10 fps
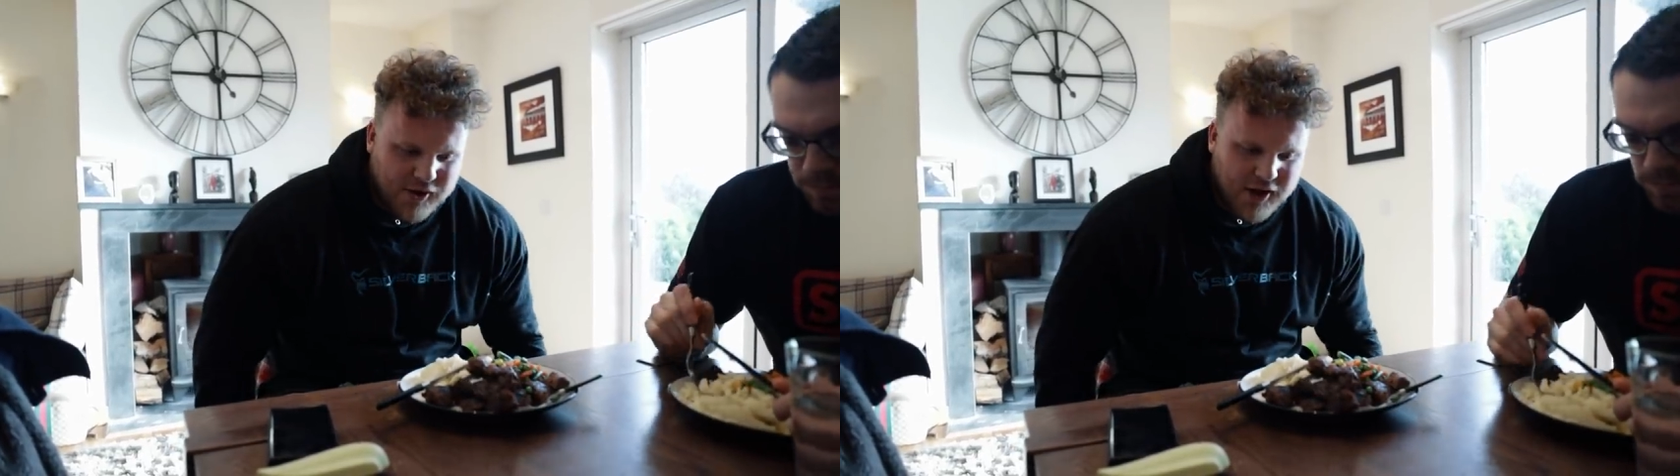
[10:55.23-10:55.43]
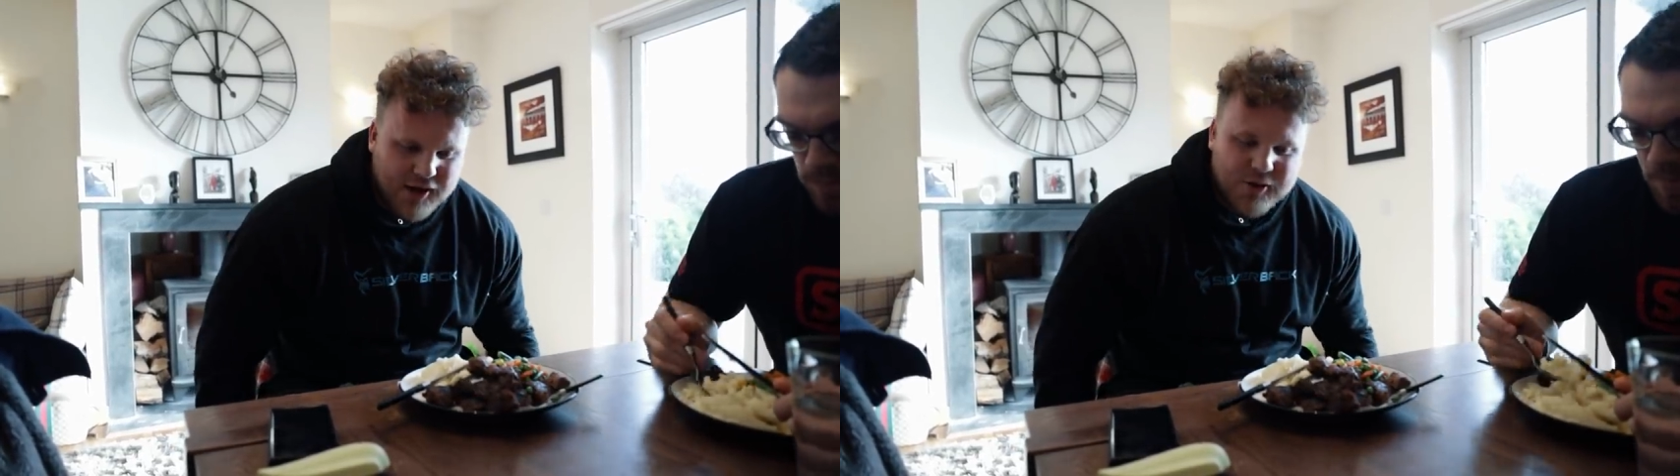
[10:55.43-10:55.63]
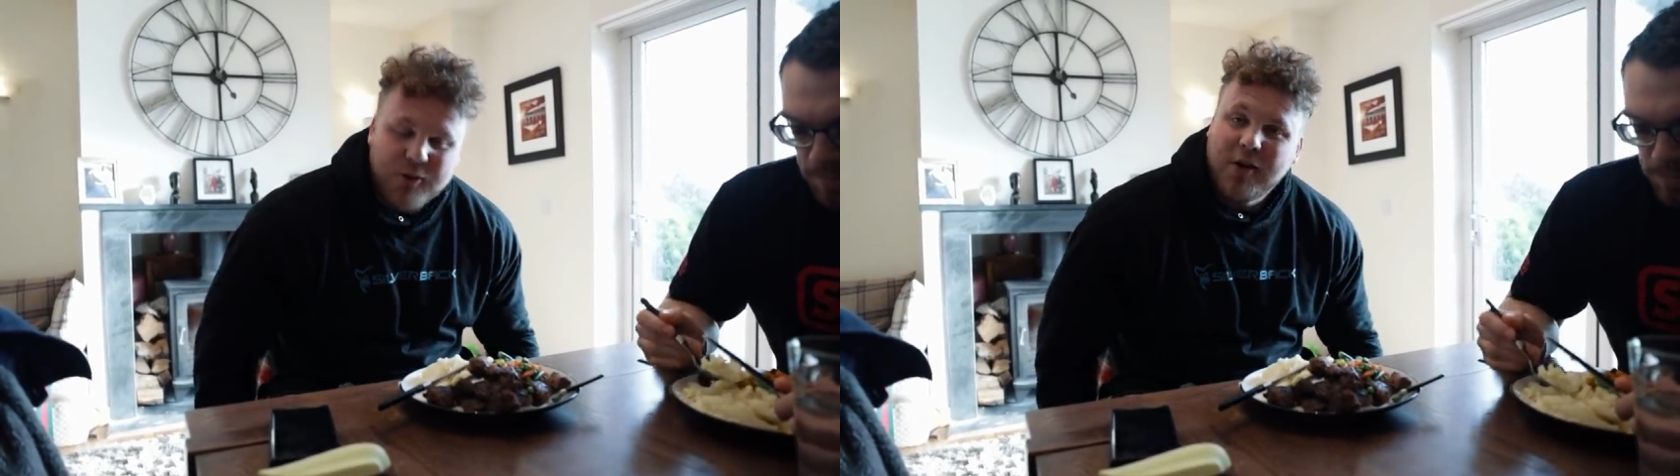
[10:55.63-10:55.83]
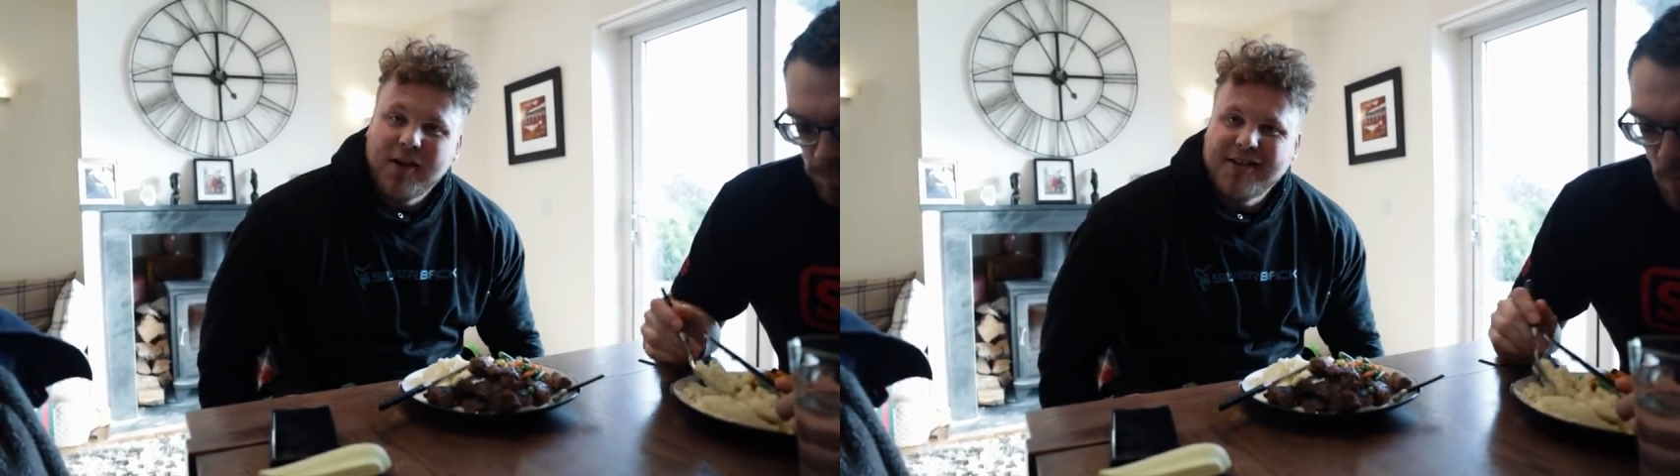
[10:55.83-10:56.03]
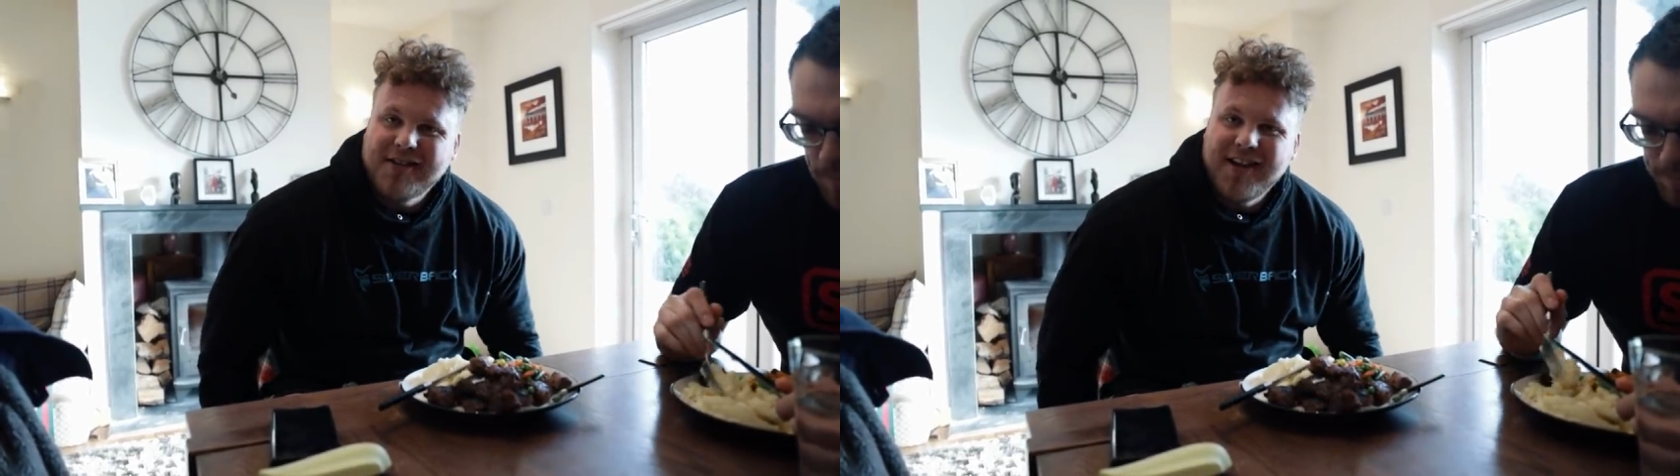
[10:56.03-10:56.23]
nice
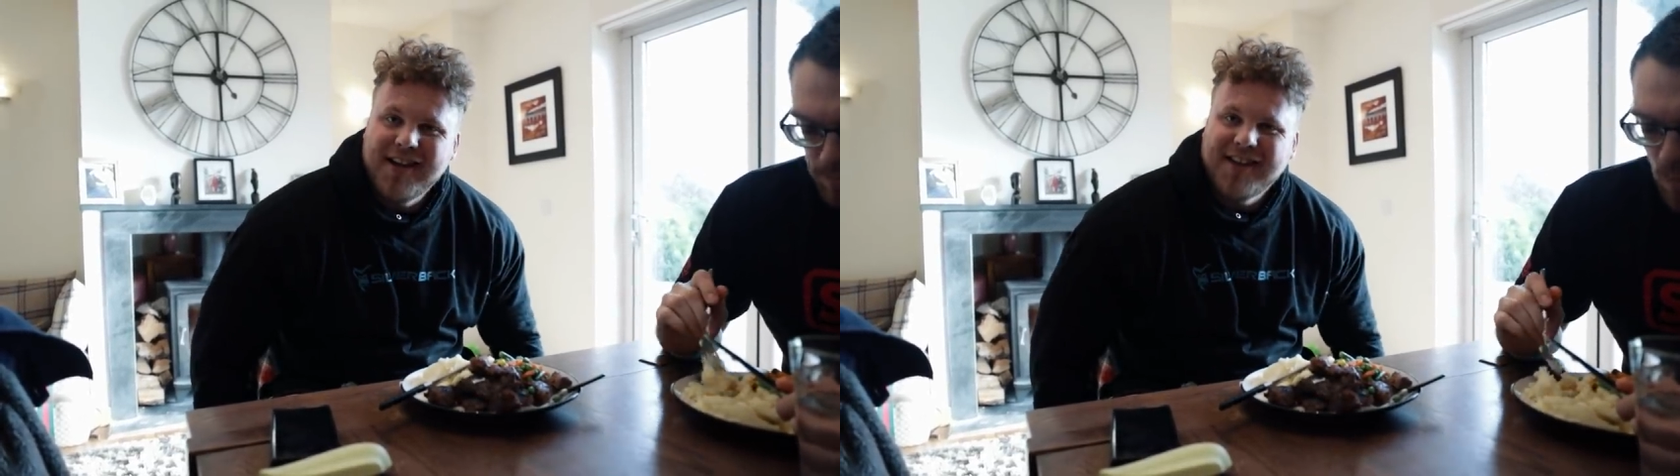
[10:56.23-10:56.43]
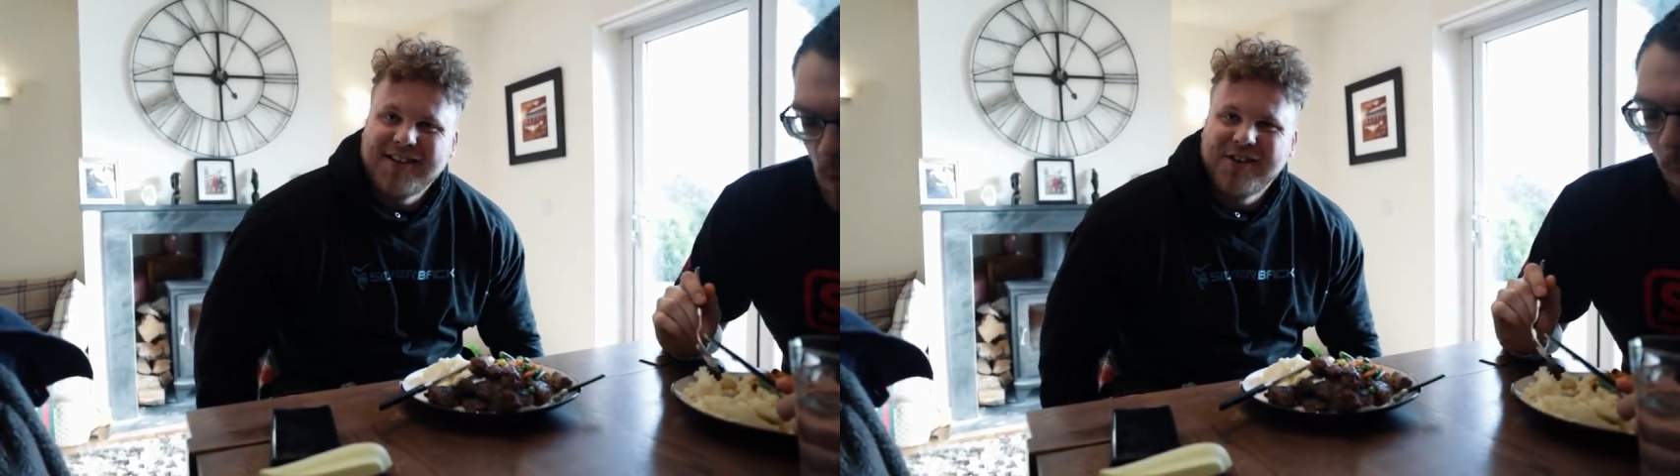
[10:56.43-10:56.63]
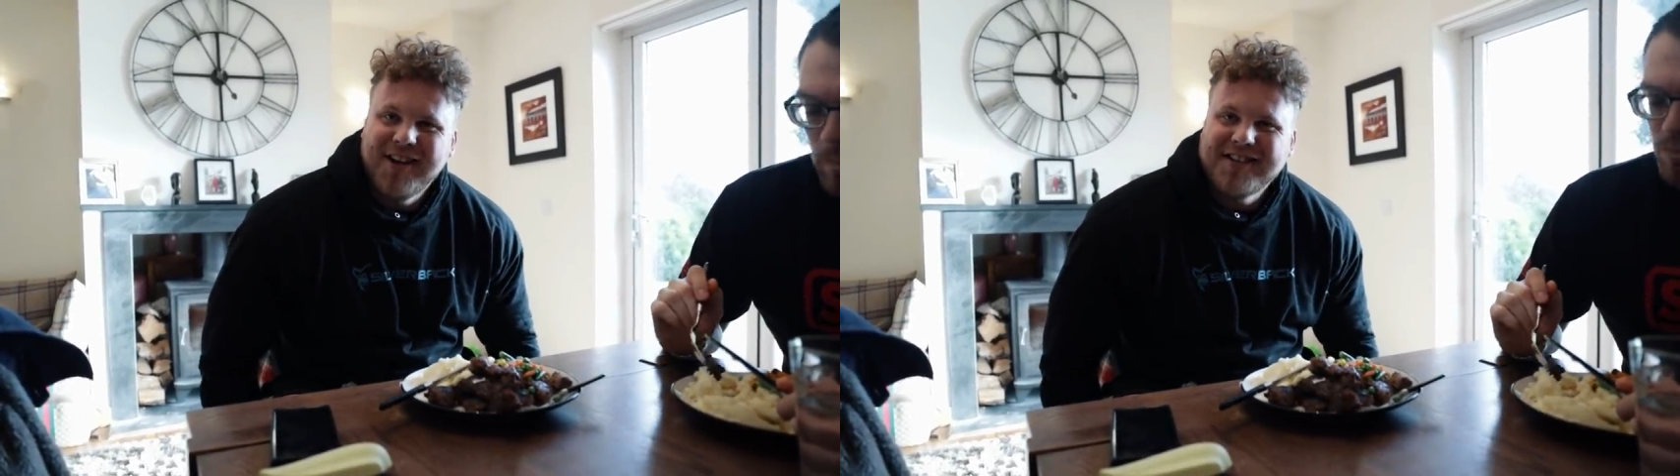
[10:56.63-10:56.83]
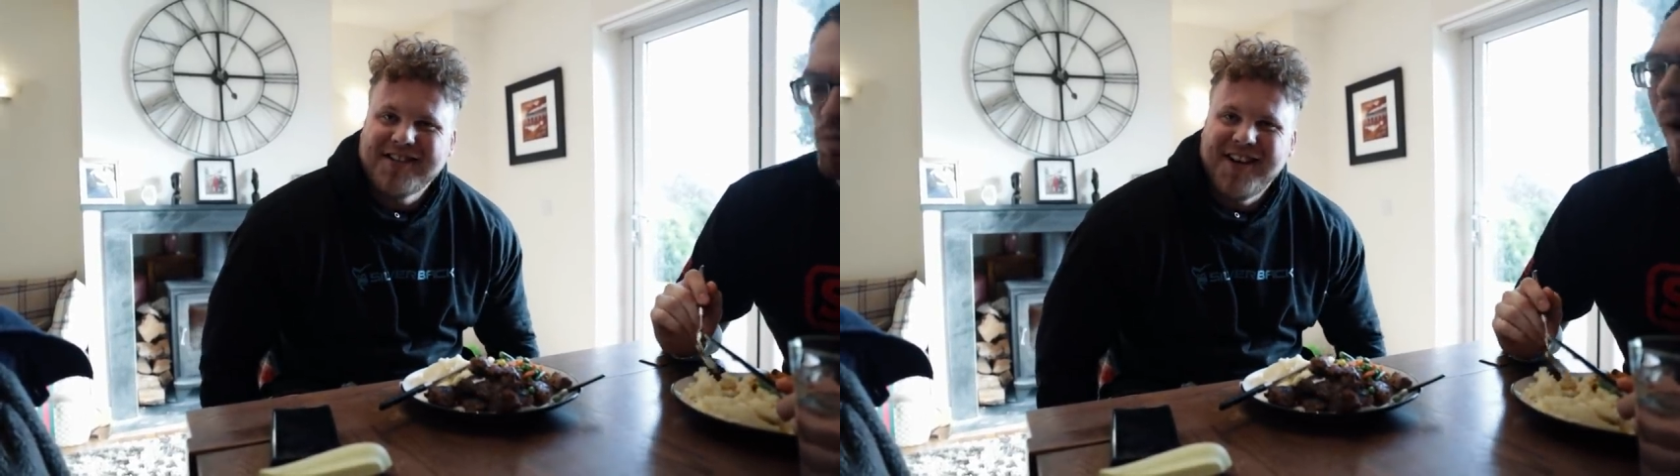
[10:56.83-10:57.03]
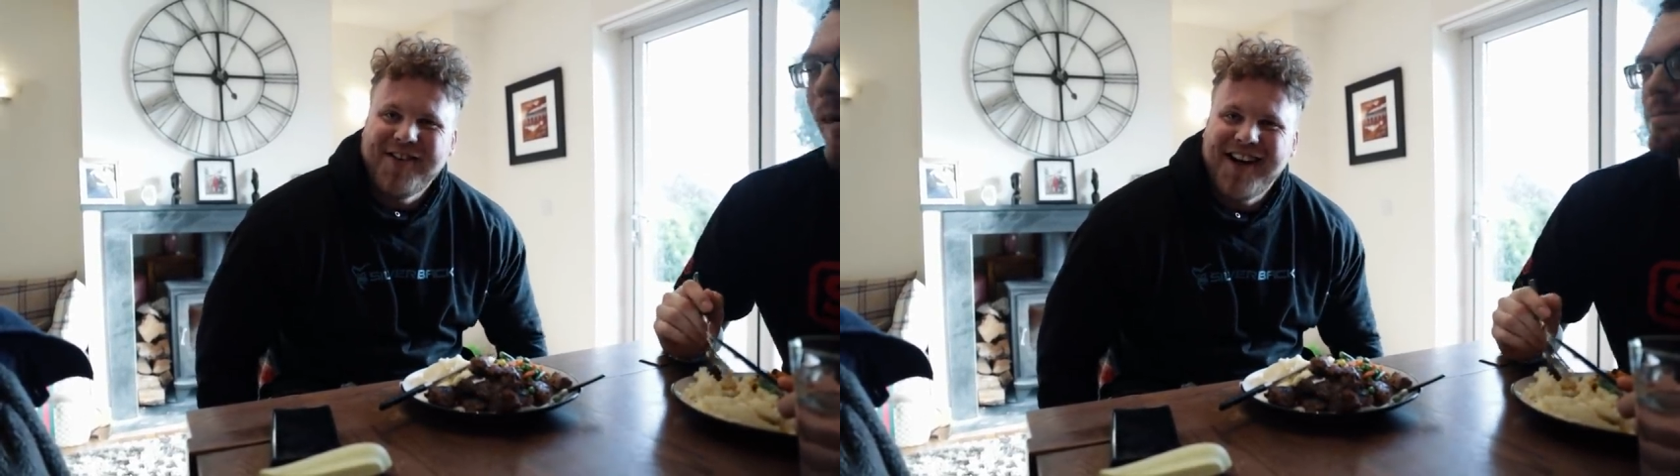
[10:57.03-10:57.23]
quality steak. So let's
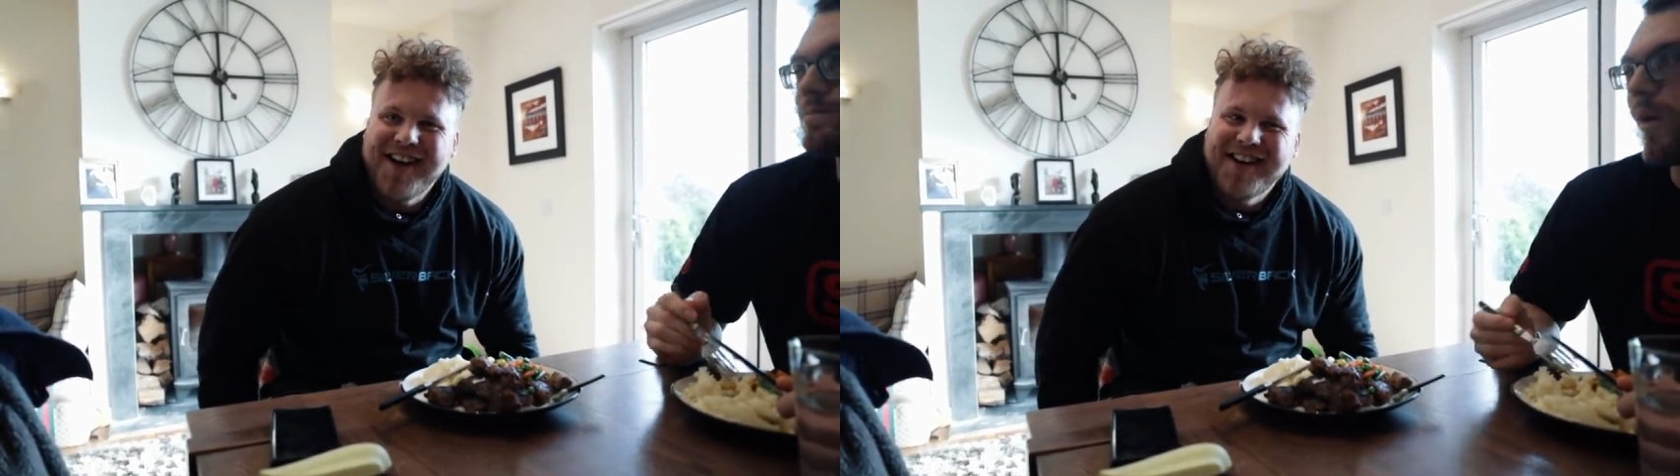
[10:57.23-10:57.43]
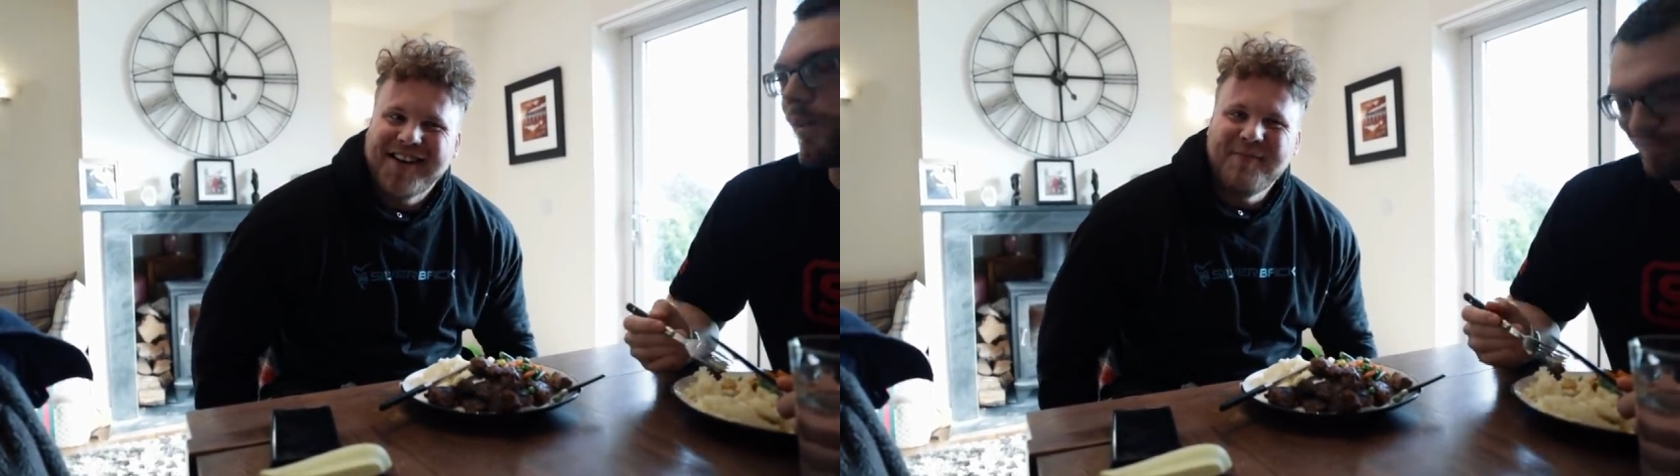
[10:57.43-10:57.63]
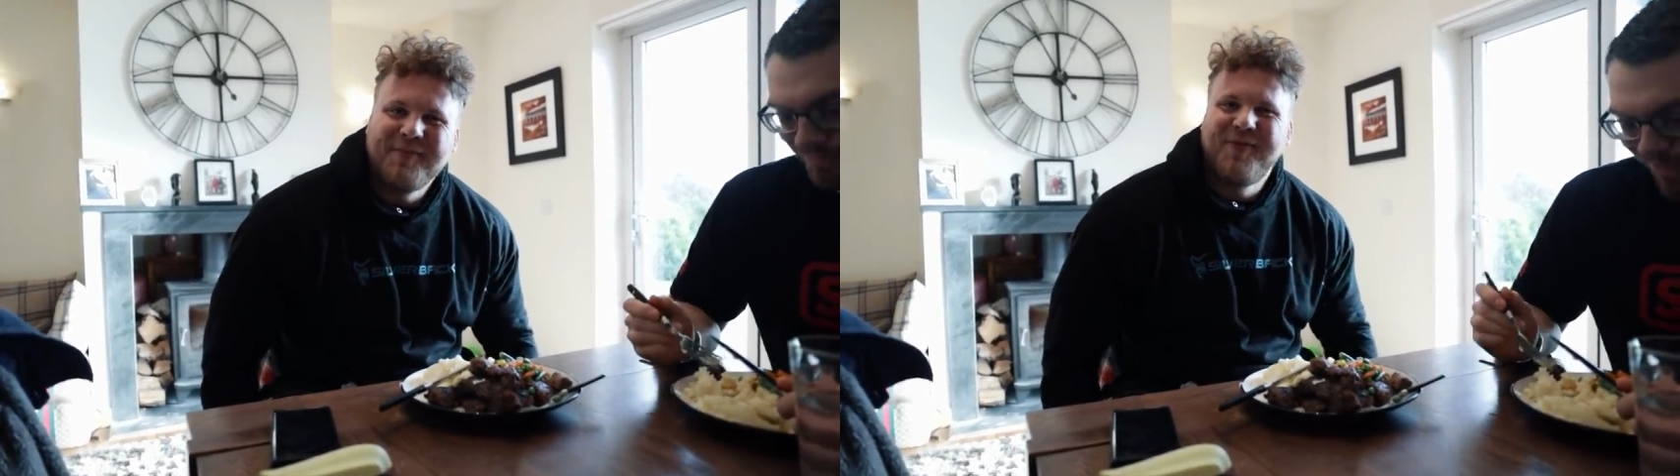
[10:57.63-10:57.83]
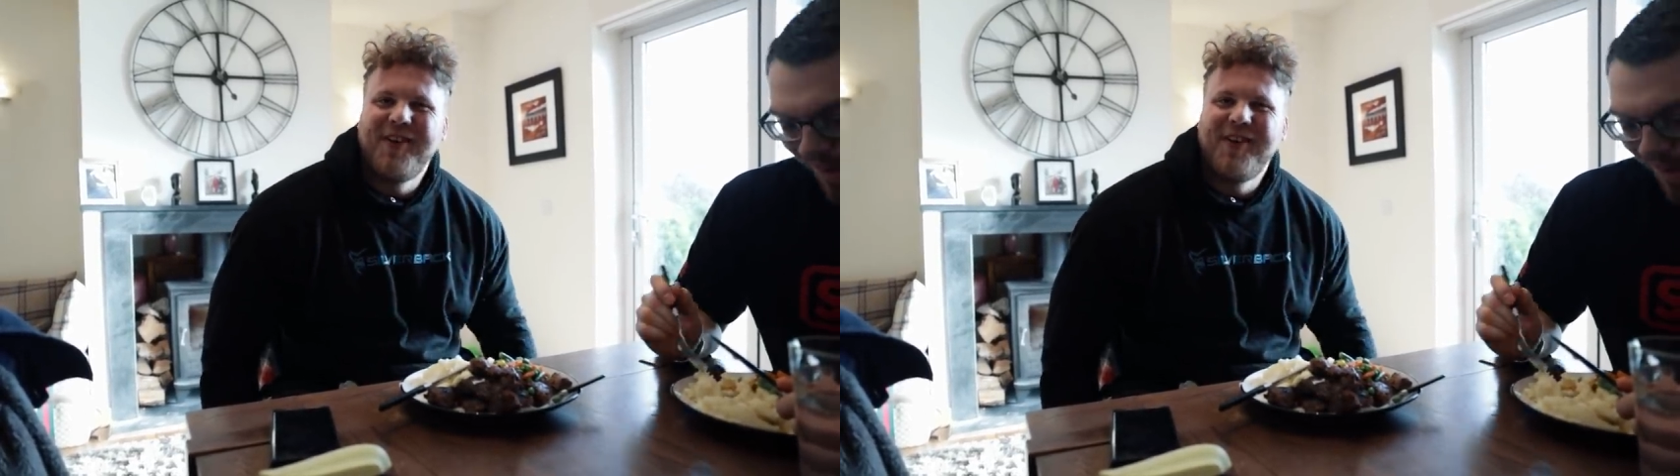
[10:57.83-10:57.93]
see if Harry can